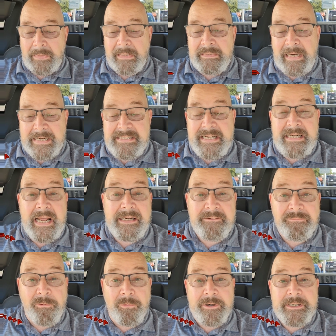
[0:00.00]

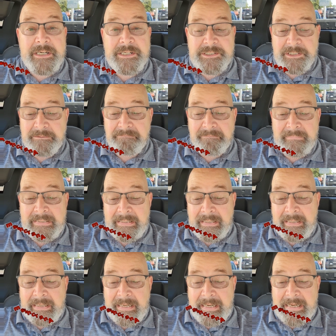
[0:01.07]
1984 edition
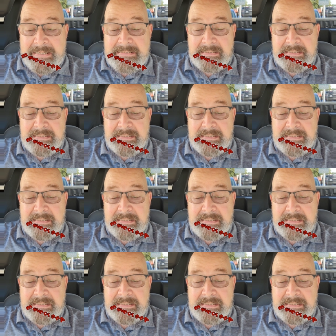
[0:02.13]
is